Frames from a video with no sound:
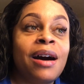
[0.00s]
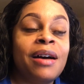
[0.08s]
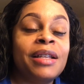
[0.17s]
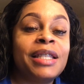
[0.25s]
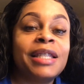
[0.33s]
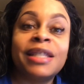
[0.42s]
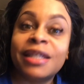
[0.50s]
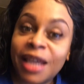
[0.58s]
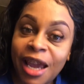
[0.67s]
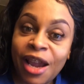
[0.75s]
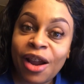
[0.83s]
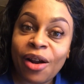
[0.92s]

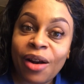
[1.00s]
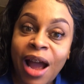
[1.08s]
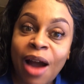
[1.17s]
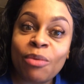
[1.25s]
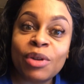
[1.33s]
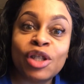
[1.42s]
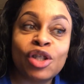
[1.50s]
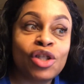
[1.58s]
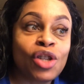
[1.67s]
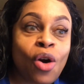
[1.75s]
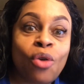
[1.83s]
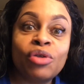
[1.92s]
scared. I was
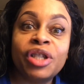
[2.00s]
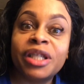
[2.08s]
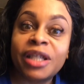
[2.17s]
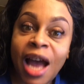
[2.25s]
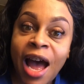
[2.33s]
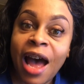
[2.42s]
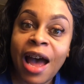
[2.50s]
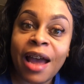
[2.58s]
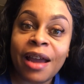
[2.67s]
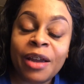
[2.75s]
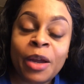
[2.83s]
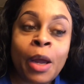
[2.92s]
so
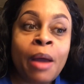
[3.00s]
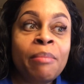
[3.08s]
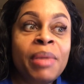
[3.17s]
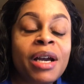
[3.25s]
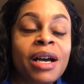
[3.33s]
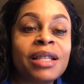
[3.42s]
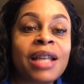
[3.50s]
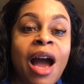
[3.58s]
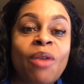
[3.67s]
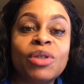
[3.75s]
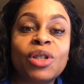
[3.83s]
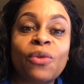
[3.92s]
shy because
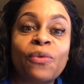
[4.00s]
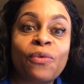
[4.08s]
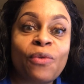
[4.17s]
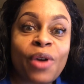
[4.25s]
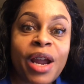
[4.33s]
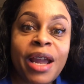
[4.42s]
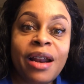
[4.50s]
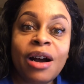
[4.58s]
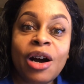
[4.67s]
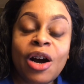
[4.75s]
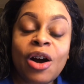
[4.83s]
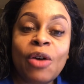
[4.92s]
I was afraid
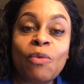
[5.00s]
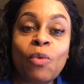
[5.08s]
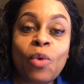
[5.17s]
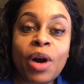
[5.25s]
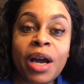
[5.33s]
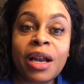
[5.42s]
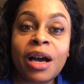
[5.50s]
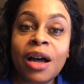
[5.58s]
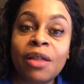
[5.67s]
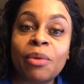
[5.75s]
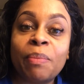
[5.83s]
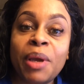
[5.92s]
of what
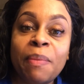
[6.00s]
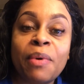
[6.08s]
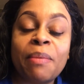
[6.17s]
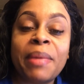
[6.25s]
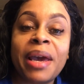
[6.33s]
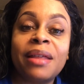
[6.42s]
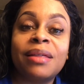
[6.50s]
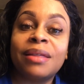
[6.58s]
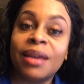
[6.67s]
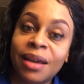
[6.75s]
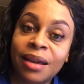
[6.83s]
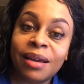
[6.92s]
other people may
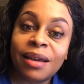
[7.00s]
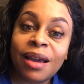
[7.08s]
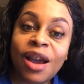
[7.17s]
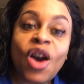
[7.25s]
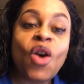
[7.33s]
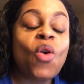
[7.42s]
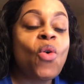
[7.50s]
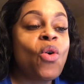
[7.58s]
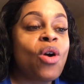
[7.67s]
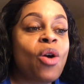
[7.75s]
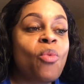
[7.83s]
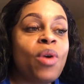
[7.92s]
think
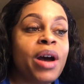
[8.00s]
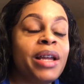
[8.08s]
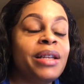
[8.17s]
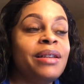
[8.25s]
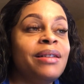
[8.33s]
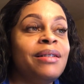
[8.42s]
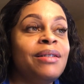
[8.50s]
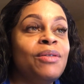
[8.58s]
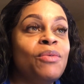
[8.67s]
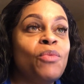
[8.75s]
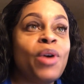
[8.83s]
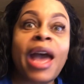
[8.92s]
or what
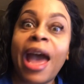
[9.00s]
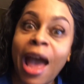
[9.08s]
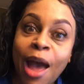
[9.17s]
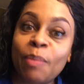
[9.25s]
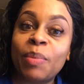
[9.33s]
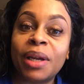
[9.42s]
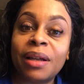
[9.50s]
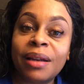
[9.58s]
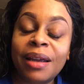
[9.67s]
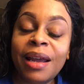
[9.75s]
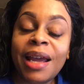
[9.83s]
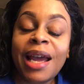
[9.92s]
would happen.
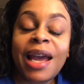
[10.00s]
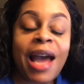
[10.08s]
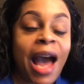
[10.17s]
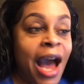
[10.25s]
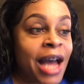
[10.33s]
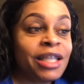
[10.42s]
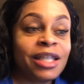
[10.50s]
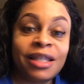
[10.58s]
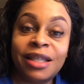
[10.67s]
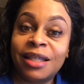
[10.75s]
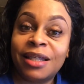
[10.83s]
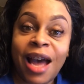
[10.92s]
I just
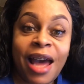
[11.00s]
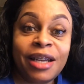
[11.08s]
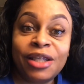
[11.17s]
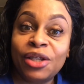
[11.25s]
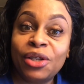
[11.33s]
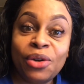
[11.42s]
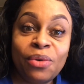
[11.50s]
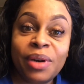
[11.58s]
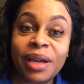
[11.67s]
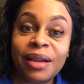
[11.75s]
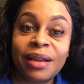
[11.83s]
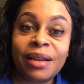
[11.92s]
decided to do
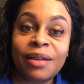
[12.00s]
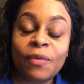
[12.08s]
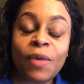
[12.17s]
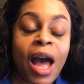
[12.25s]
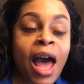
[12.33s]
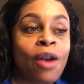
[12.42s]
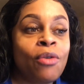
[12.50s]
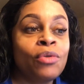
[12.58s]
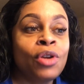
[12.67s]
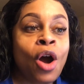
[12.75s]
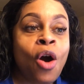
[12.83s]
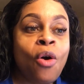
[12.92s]
it. I
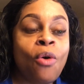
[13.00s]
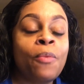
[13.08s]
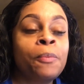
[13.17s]
don't know